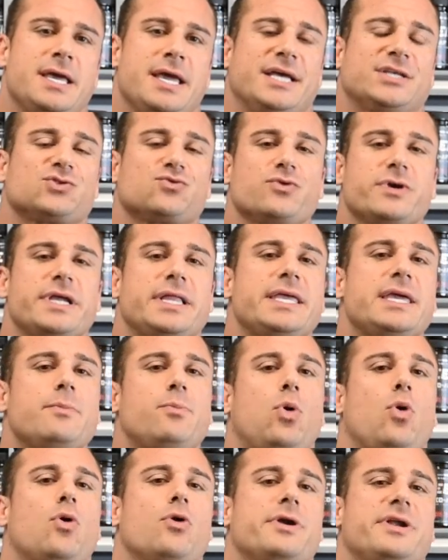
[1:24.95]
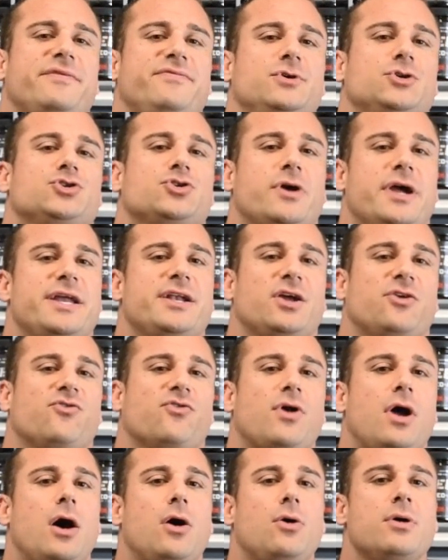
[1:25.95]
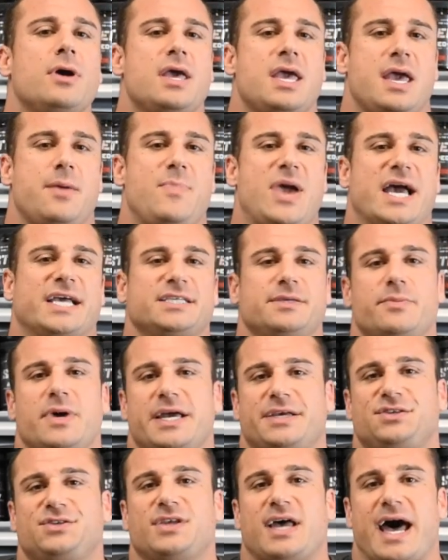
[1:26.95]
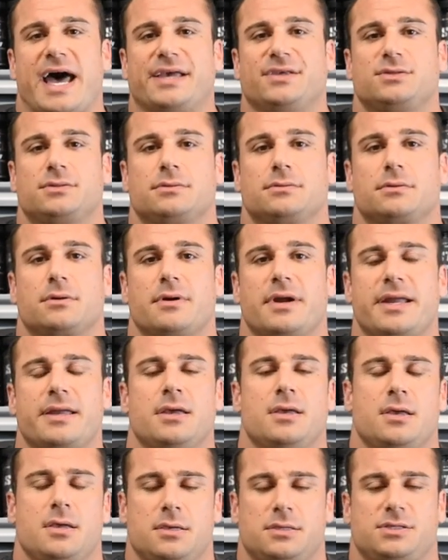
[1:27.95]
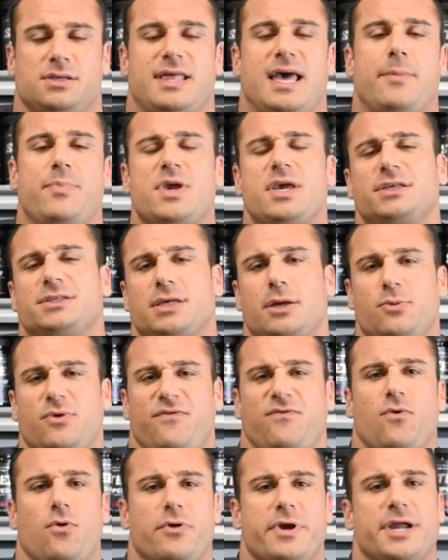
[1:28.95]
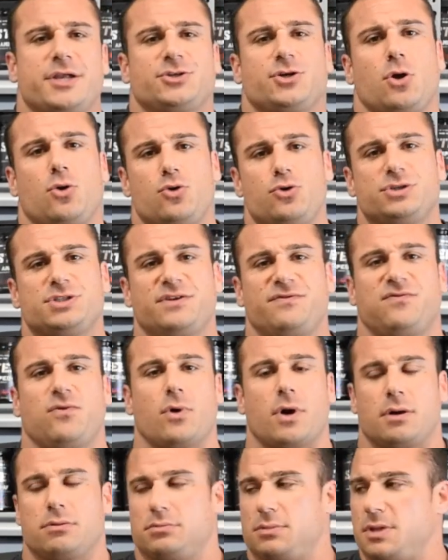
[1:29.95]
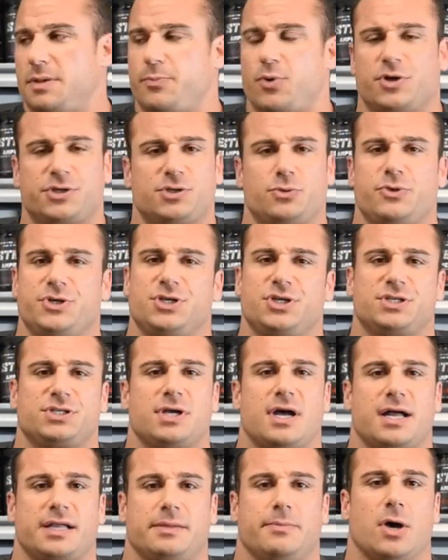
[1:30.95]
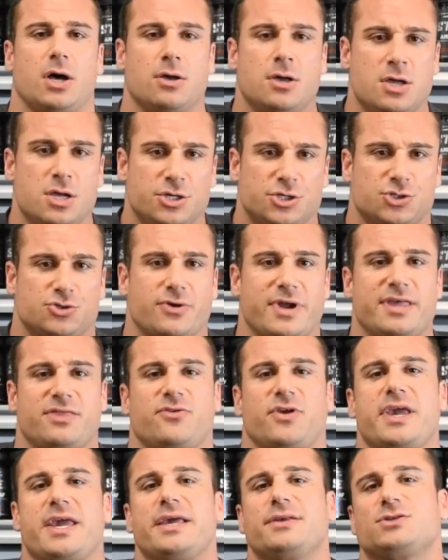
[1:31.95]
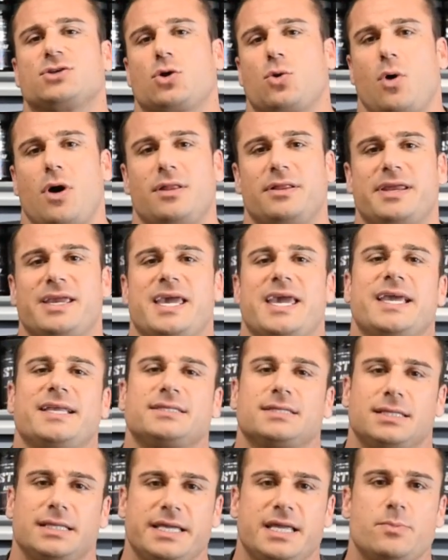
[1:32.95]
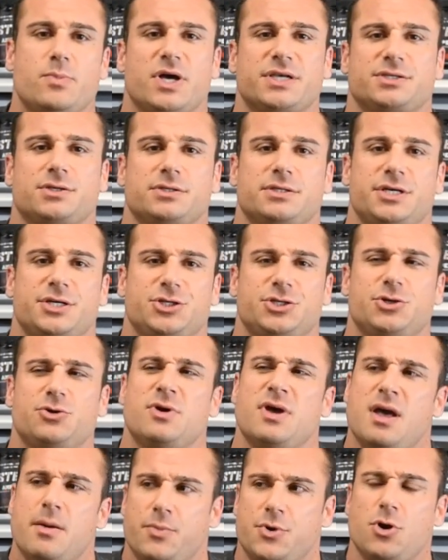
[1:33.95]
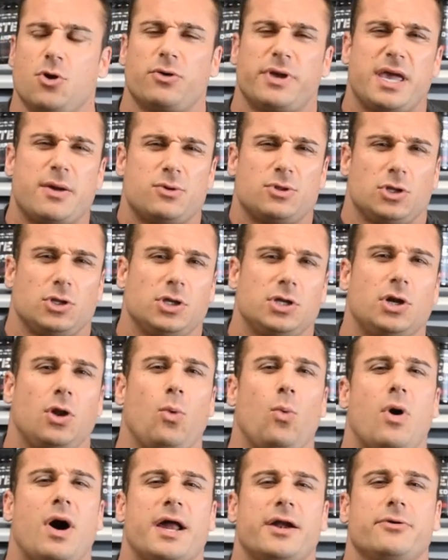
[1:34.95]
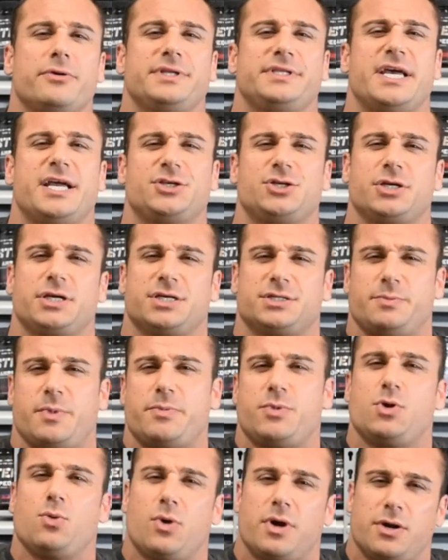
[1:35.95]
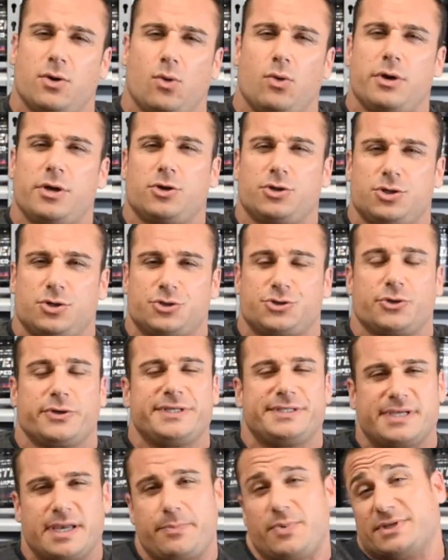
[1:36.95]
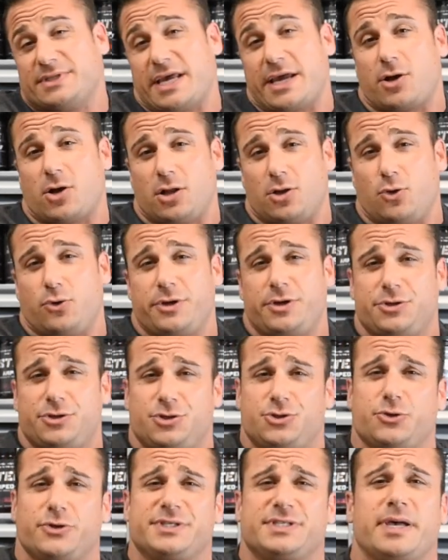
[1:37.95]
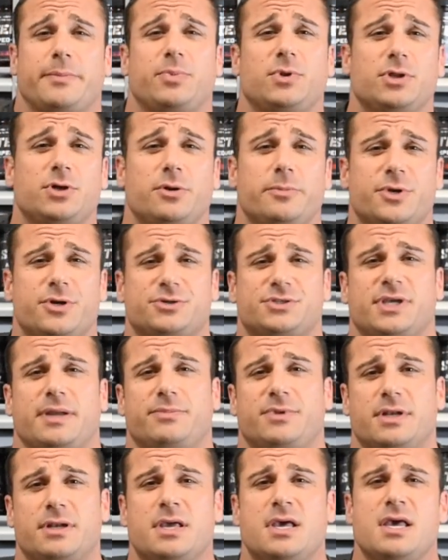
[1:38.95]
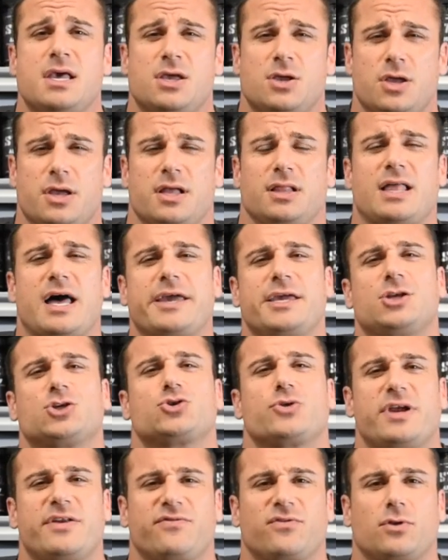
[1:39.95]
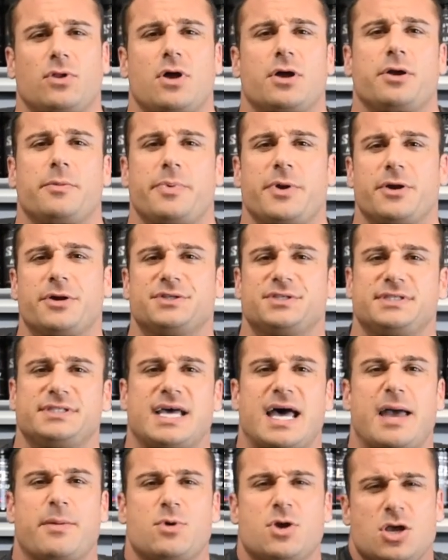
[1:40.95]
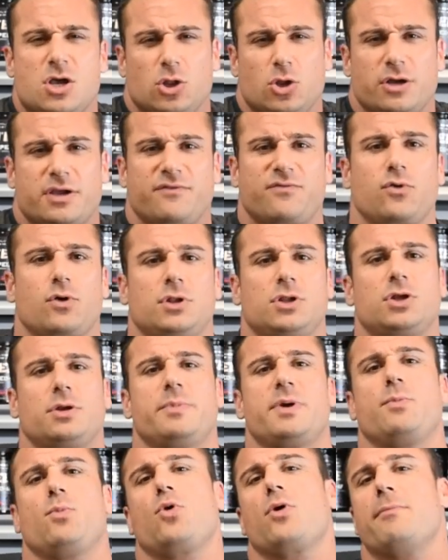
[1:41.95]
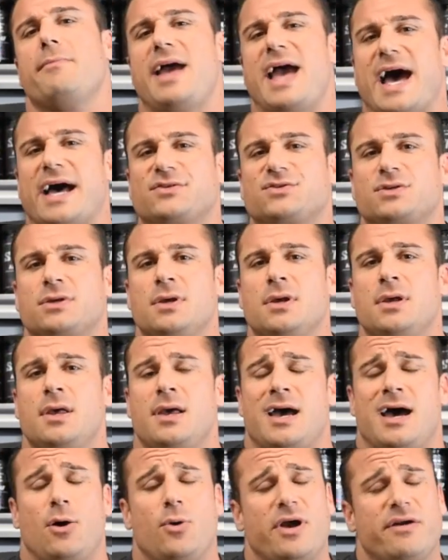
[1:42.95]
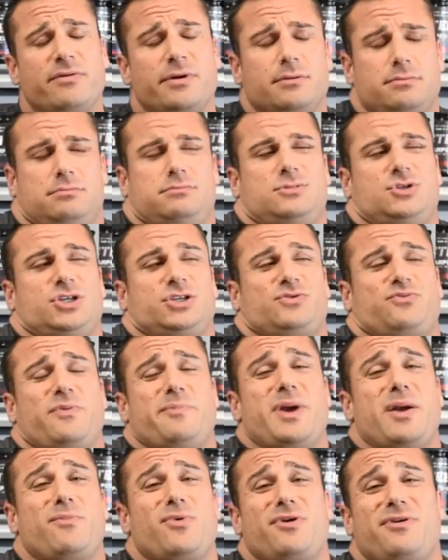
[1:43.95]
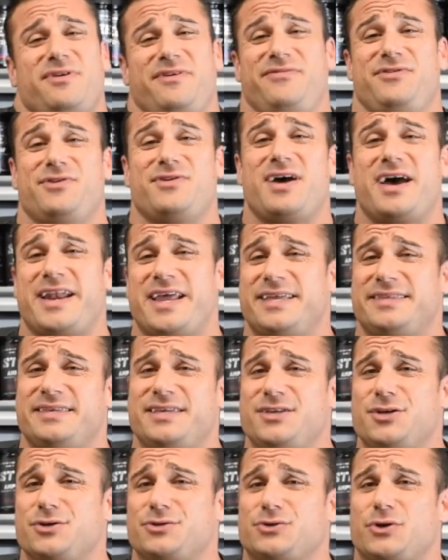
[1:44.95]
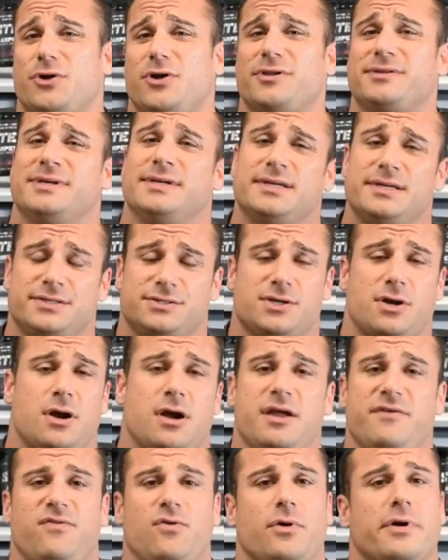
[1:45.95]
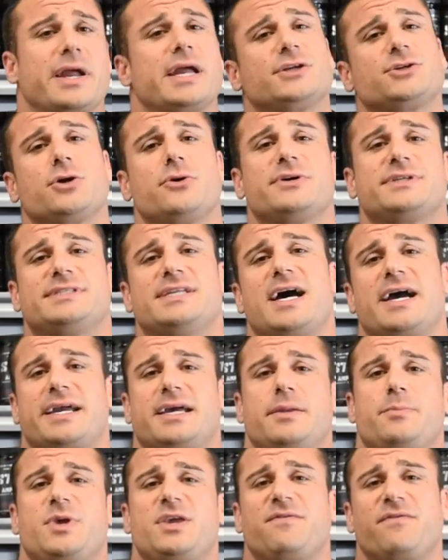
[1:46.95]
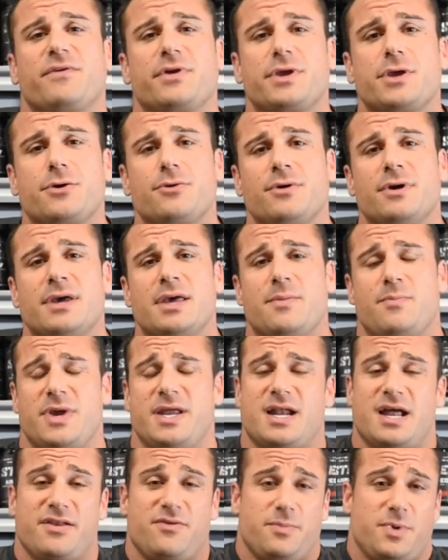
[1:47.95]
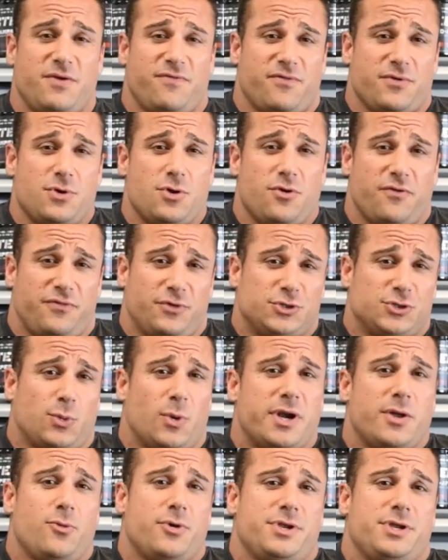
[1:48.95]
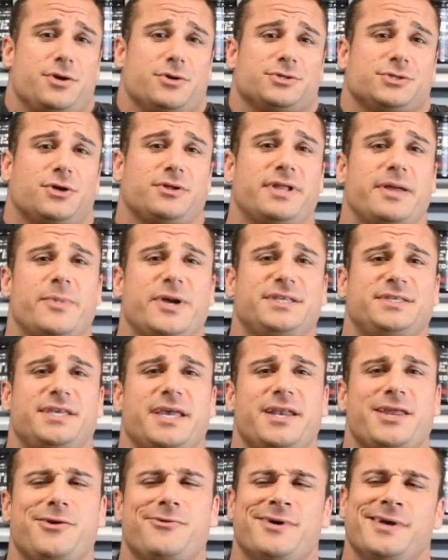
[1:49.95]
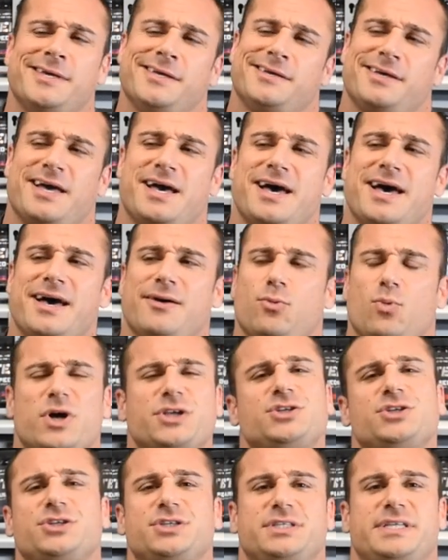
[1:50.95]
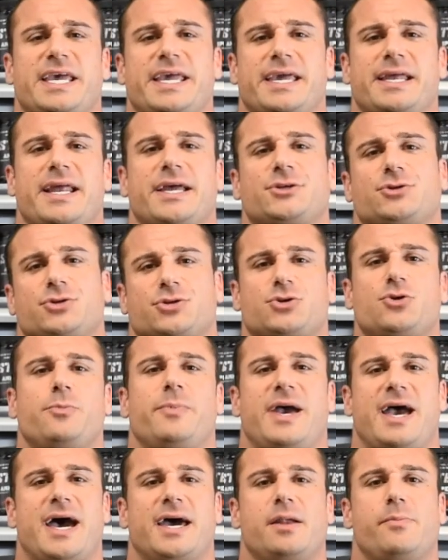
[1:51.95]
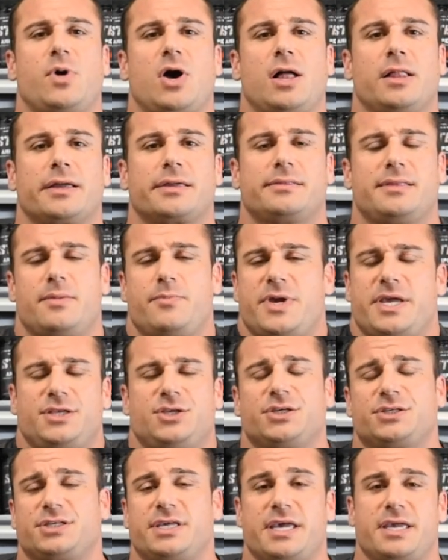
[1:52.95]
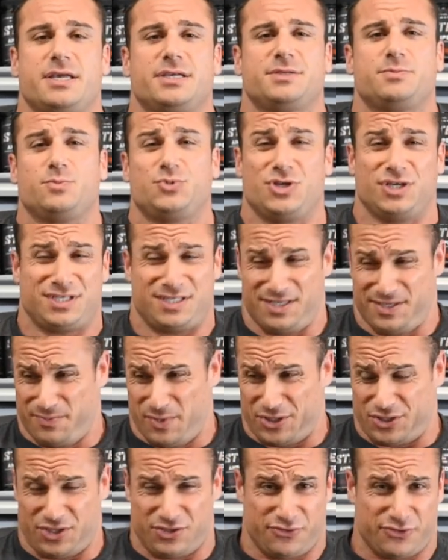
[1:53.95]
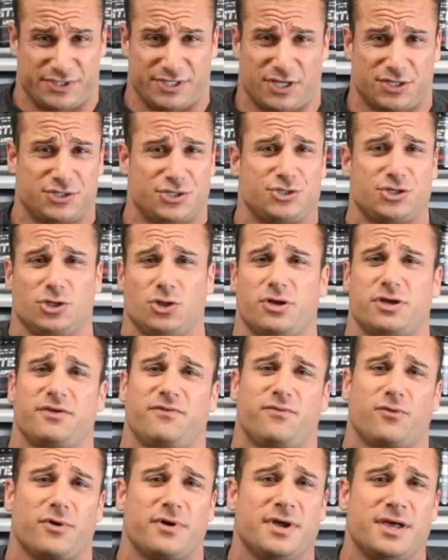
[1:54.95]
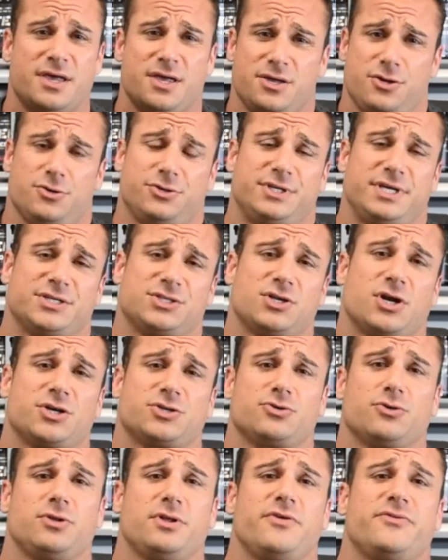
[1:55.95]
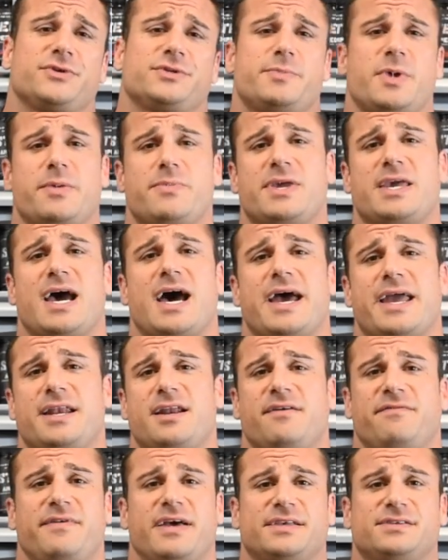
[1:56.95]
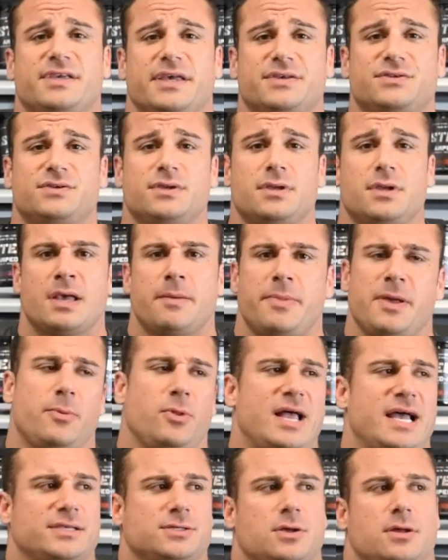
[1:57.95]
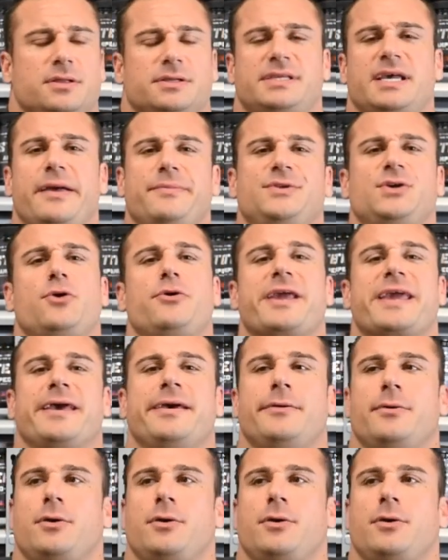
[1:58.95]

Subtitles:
It's really important if you're trying to grow and maximize size. All right. So that being said, with 4-andro, who's it for? The person we just talked about. Strength gains, quality gains, lean muscle tissue. But you're okay with a little water retention because maybe you want to oil your joints up, as I call it, oil your joints up a little bit or something. Allow you to train for longer periods of time, looking for a little bit more mass. However, just remember, if you're not 18 years old, sorry, 4-andro is not going to be for you. May not even be for you if you're 21 years old. I might say to you, why don't you just take an extra scoop of anabolic? That may just get you just as much of the results as you're looking for. Your testosterone levels may be high enough as is. People ask all the time, Tony,